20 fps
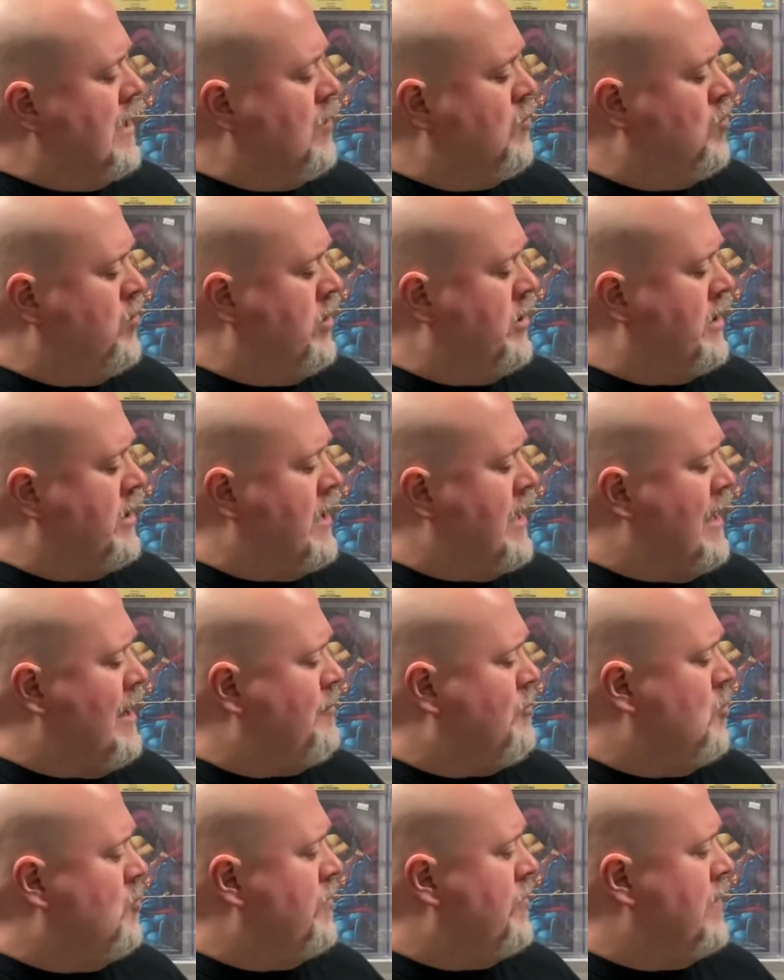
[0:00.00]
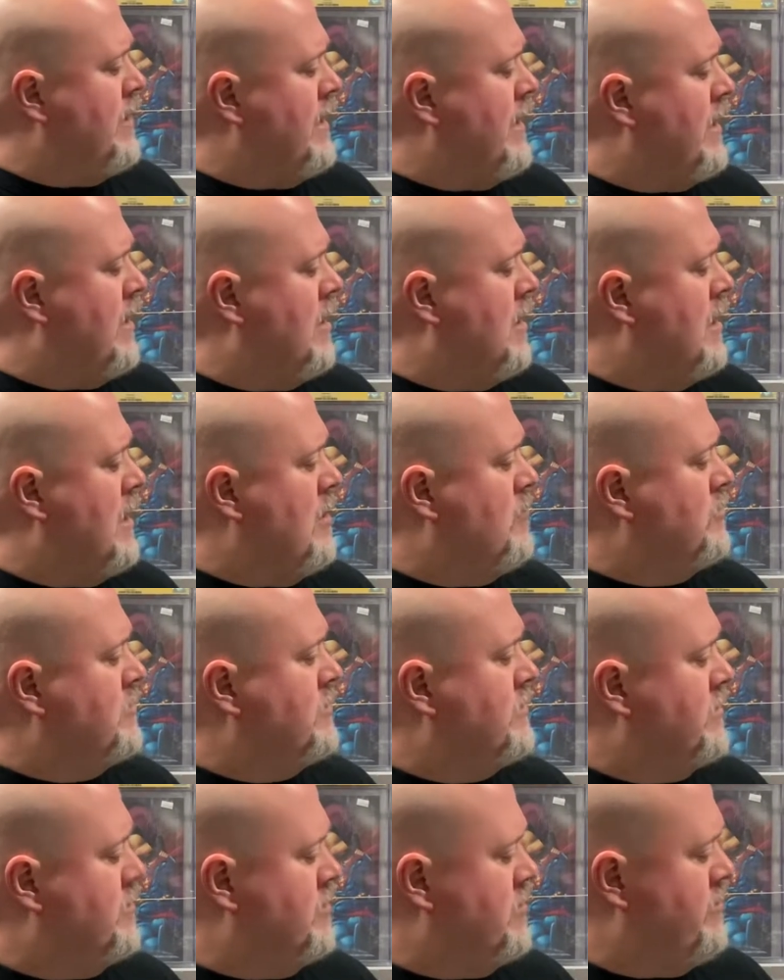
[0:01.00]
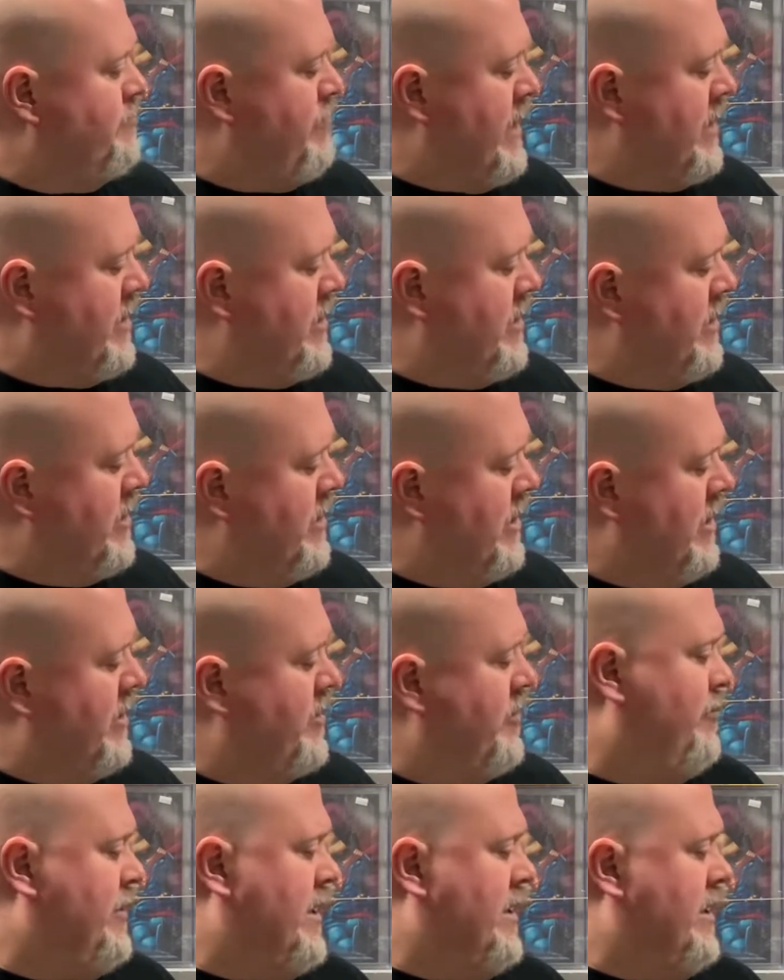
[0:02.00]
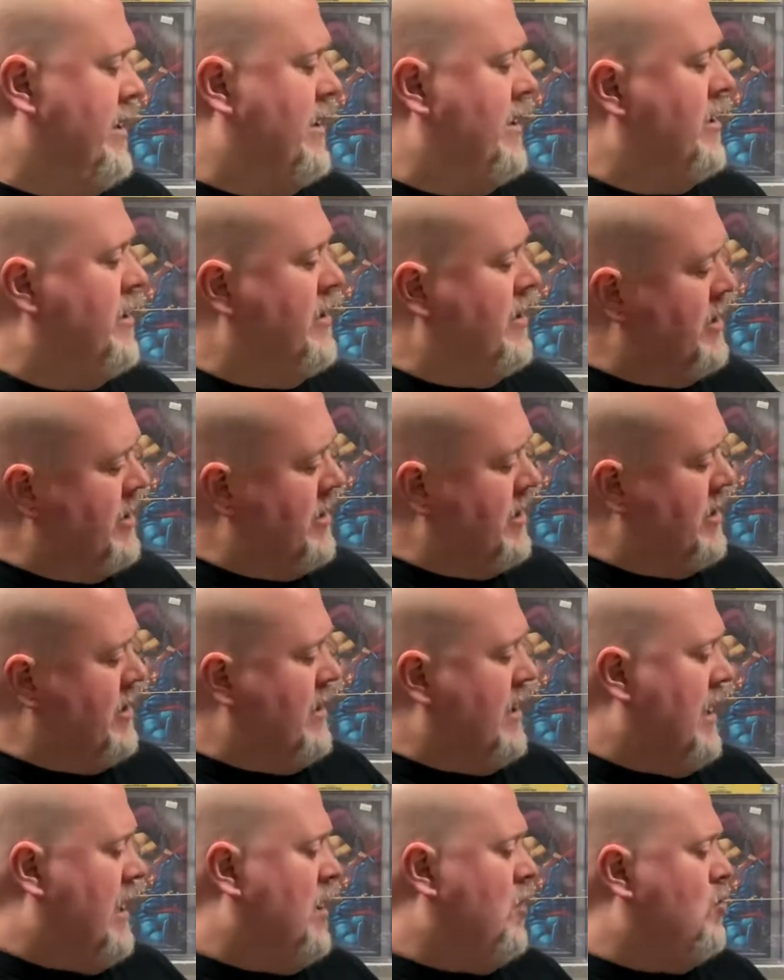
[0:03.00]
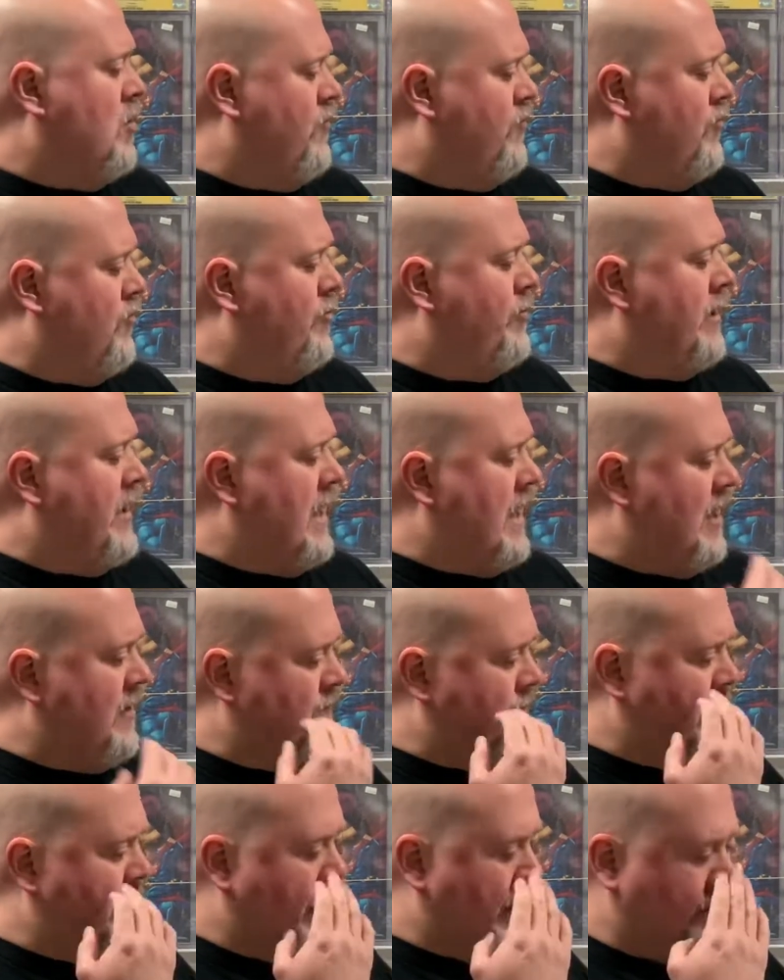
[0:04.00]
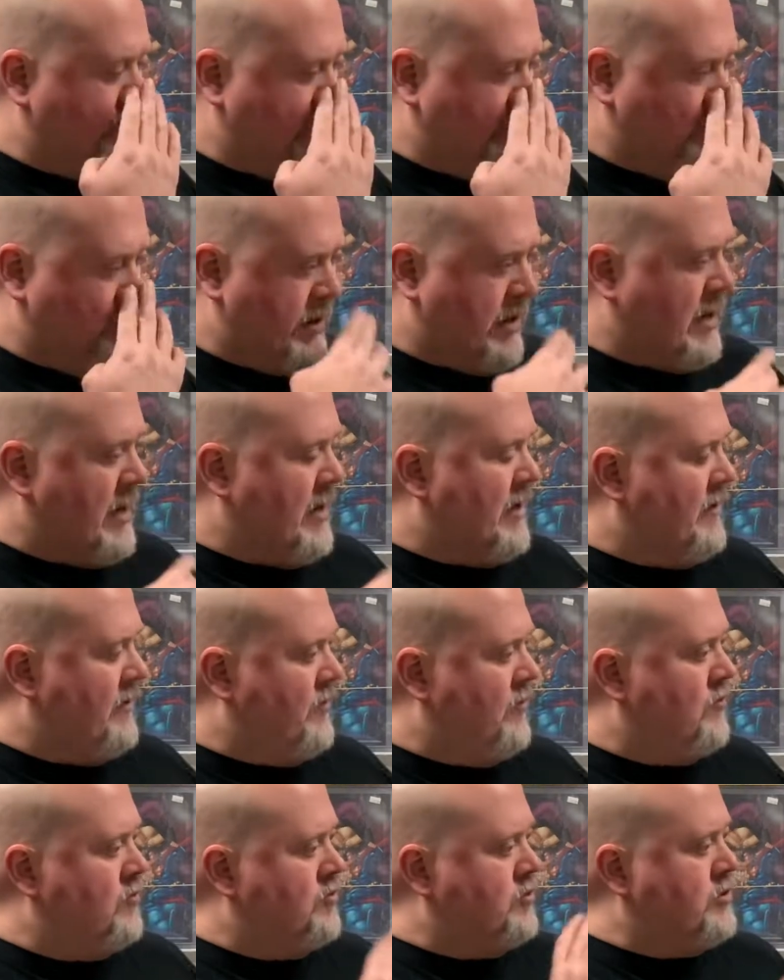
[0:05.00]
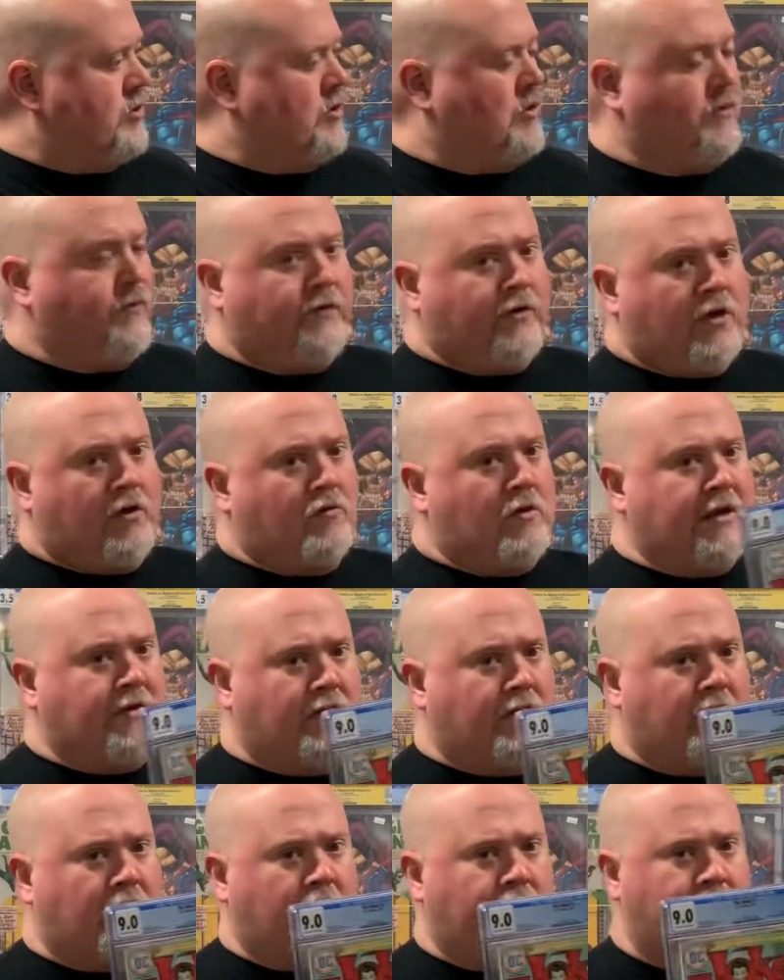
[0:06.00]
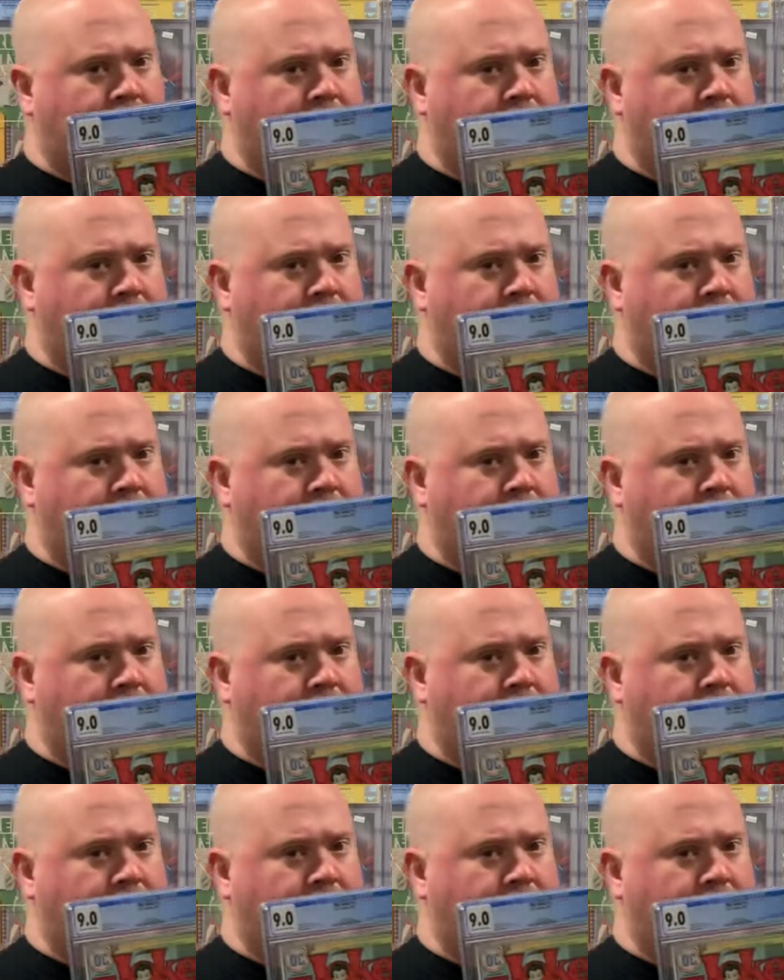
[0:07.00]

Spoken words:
really happy with that. I was expecting it to be anywhere from an 8.5 to a 9.2, so to fall right there in the